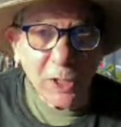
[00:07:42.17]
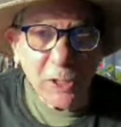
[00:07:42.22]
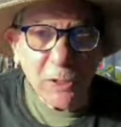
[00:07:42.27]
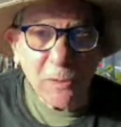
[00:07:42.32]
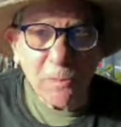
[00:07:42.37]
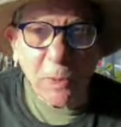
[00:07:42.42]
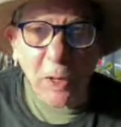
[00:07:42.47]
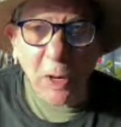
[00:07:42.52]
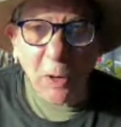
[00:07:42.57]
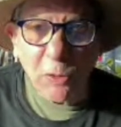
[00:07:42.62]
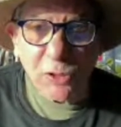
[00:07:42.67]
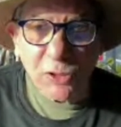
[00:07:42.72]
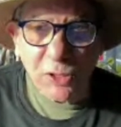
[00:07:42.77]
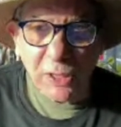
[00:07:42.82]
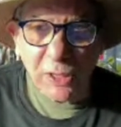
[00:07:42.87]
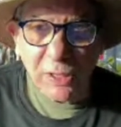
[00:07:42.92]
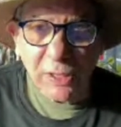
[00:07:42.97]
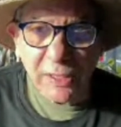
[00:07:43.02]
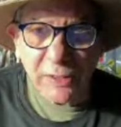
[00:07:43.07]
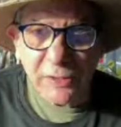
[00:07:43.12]
you
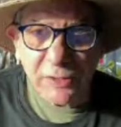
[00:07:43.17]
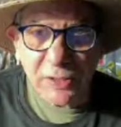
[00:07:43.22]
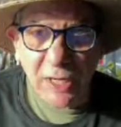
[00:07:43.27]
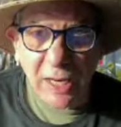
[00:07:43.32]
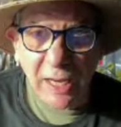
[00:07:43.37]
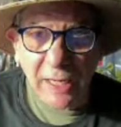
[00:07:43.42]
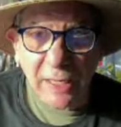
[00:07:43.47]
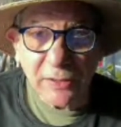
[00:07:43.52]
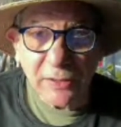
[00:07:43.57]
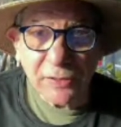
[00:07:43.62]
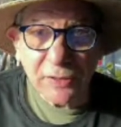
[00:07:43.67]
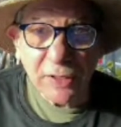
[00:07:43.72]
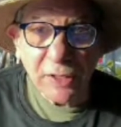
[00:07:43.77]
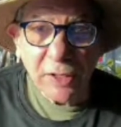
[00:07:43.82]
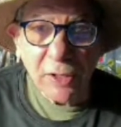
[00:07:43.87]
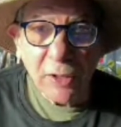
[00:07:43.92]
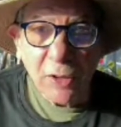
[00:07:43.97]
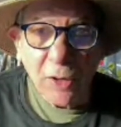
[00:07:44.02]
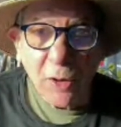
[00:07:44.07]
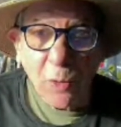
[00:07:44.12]
posting these days?
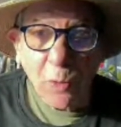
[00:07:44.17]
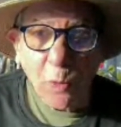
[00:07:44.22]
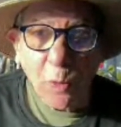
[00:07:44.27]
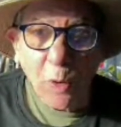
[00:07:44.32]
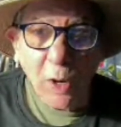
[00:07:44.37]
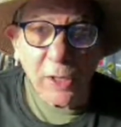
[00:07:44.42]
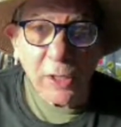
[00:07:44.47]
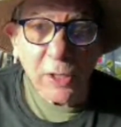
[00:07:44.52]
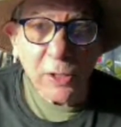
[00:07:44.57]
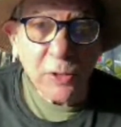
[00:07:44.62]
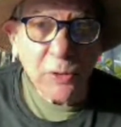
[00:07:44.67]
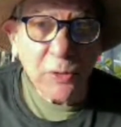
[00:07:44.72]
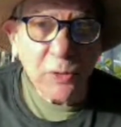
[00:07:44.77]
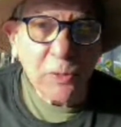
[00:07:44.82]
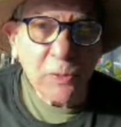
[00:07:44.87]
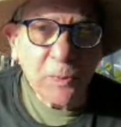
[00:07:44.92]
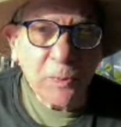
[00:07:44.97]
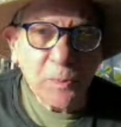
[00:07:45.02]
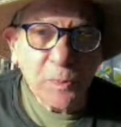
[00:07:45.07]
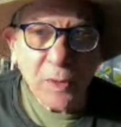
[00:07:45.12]
What are
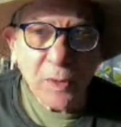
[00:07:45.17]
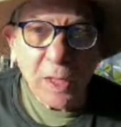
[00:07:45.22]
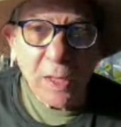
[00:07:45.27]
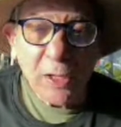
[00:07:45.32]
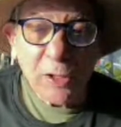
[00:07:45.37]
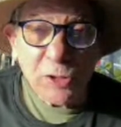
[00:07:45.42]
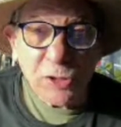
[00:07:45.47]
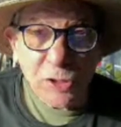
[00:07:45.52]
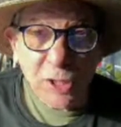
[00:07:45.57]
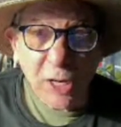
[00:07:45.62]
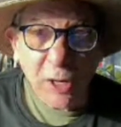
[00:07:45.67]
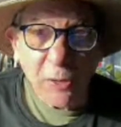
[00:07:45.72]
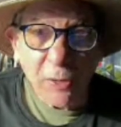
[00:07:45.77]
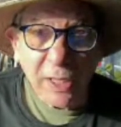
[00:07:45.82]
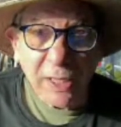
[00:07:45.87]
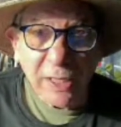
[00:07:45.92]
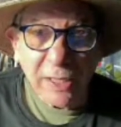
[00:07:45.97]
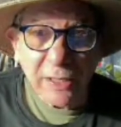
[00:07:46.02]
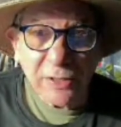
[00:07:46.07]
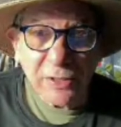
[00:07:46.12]
you
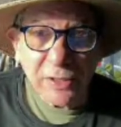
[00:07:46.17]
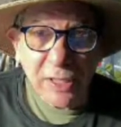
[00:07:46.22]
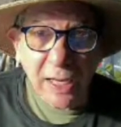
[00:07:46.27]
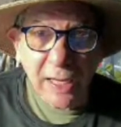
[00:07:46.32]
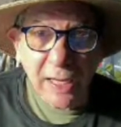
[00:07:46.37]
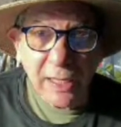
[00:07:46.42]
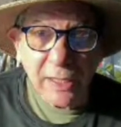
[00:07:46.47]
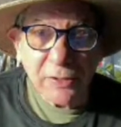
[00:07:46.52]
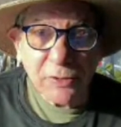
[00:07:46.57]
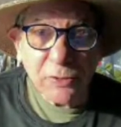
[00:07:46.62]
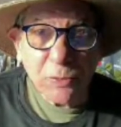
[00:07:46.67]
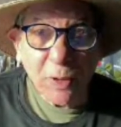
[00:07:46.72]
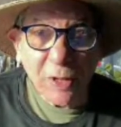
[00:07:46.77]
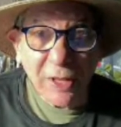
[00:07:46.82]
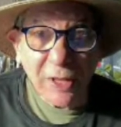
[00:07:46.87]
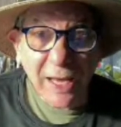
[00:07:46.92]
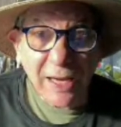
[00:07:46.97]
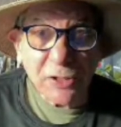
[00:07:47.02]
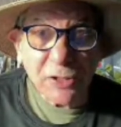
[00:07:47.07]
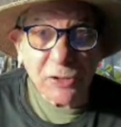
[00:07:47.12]
sharing these days?
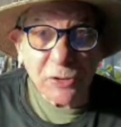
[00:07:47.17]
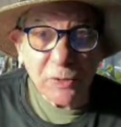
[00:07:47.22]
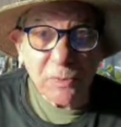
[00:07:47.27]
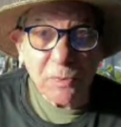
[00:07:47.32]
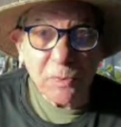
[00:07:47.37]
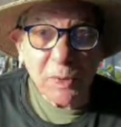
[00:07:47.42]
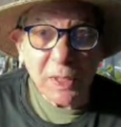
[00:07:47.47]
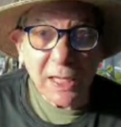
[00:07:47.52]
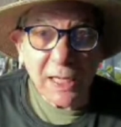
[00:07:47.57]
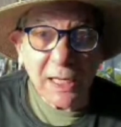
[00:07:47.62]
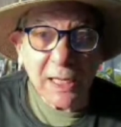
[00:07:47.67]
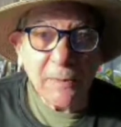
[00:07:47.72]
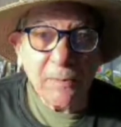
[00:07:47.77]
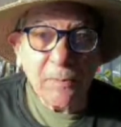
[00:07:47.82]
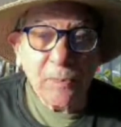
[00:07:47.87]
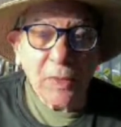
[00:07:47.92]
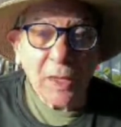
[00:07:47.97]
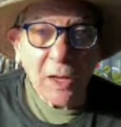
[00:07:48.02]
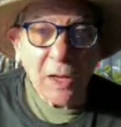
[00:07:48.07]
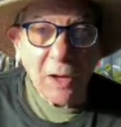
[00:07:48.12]
Well, that should
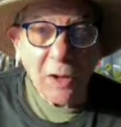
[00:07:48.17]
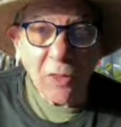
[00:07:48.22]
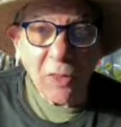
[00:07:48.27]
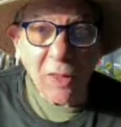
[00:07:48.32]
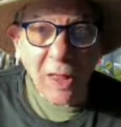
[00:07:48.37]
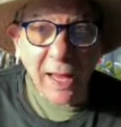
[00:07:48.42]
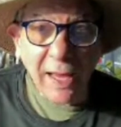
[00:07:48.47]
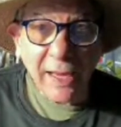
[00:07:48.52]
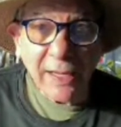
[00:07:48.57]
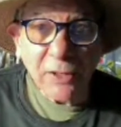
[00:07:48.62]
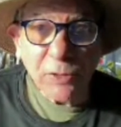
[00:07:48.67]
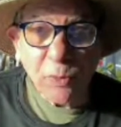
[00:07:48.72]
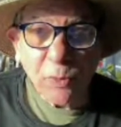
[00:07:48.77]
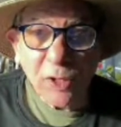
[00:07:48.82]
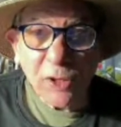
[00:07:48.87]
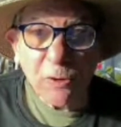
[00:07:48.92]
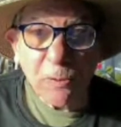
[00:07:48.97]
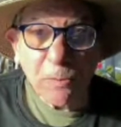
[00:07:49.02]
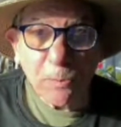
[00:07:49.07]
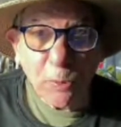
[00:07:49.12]
be aligned
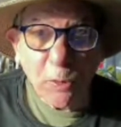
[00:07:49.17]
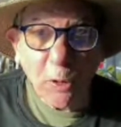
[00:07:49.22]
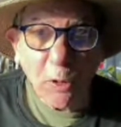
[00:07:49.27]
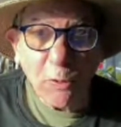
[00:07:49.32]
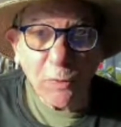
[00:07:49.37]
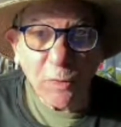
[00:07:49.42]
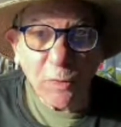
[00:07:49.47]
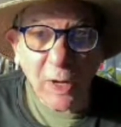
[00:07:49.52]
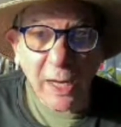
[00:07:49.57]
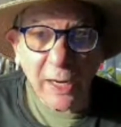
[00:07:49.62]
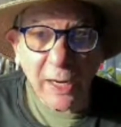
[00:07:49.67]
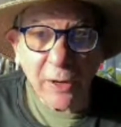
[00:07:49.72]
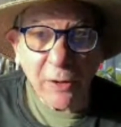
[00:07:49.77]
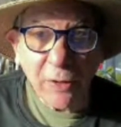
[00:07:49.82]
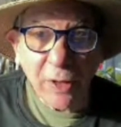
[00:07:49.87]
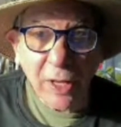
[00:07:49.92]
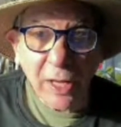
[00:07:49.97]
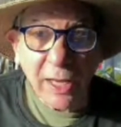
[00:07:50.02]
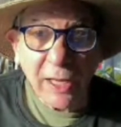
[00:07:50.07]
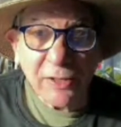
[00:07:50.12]
with your
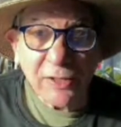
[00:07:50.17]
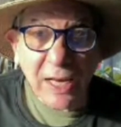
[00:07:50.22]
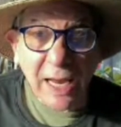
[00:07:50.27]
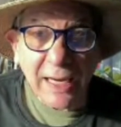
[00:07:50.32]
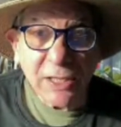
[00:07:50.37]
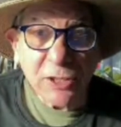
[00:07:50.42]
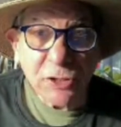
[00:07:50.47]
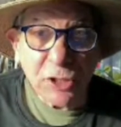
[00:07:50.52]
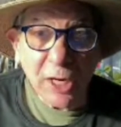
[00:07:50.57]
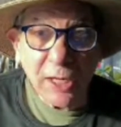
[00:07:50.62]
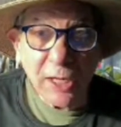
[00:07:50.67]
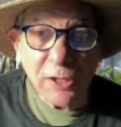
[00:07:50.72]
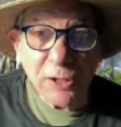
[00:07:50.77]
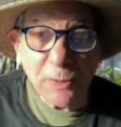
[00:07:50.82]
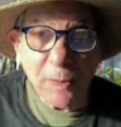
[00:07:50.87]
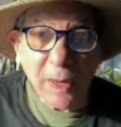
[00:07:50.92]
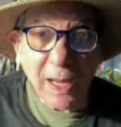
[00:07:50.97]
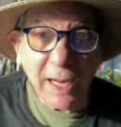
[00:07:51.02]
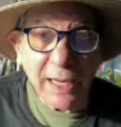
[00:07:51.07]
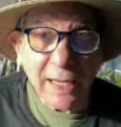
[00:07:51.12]
profile. As I
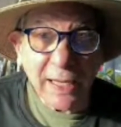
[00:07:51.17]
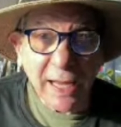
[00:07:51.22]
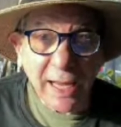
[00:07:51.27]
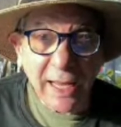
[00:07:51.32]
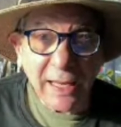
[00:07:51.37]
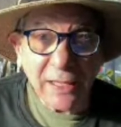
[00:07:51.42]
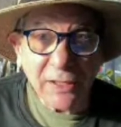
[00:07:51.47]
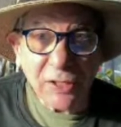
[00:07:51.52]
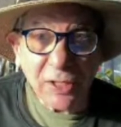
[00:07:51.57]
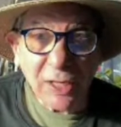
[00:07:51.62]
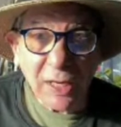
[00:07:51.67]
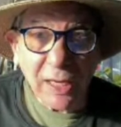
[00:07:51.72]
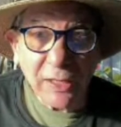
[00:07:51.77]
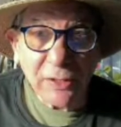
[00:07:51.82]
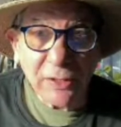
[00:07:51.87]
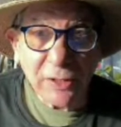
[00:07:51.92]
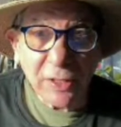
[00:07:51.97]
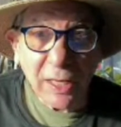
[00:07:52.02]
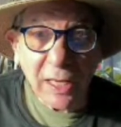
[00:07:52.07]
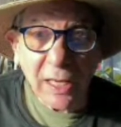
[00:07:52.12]
change my
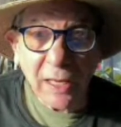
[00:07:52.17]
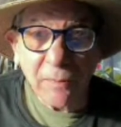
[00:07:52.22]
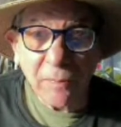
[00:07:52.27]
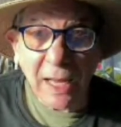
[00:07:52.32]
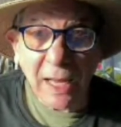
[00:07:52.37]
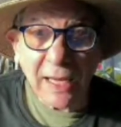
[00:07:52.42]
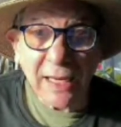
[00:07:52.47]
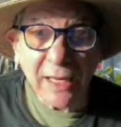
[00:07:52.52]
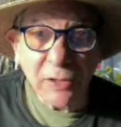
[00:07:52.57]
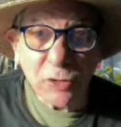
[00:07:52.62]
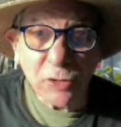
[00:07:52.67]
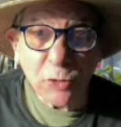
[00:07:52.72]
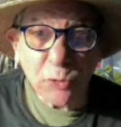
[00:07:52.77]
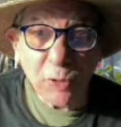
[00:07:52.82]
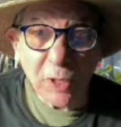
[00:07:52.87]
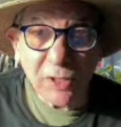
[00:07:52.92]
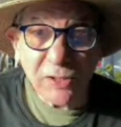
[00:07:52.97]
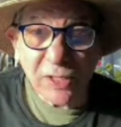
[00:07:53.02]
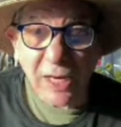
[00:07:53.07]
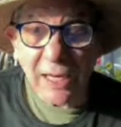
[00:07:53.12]
content and my
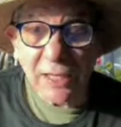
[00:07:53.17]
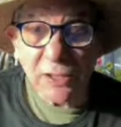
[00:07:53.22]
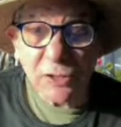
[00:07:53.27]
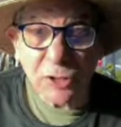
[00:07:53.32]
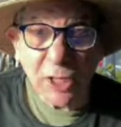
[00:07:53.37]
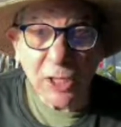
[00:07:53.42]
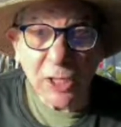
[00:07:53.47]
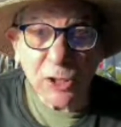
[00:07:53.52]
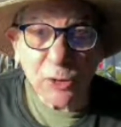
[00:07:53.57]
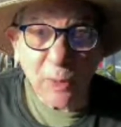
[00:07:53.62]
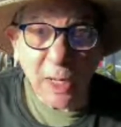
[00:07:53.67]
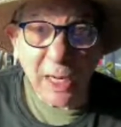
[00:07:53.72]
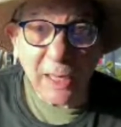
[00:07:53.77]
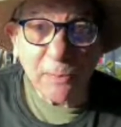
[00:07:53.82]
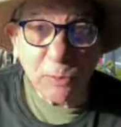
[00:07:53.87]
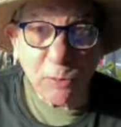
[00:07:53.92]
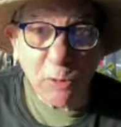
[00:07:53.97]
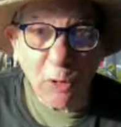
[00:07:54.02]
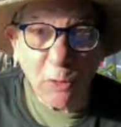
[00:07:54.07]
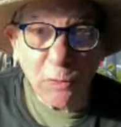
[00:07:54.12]
interest, I change my
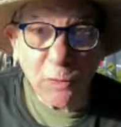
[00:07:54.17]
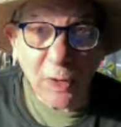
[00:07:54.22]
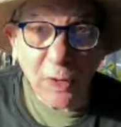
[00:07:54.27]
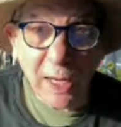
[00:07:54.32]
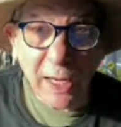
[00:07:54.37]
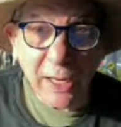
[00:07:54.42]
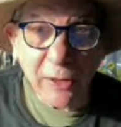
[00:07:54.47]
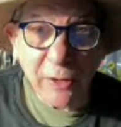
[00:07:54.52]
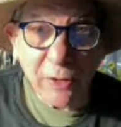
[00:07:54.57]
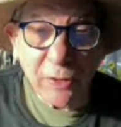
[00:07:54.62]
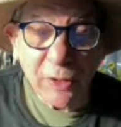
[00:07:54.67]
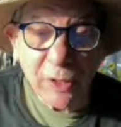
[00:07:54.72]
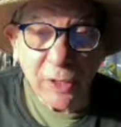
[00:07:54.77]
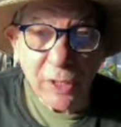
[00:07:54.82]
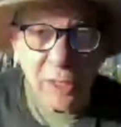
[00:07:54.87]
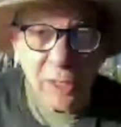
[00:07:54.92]
profile.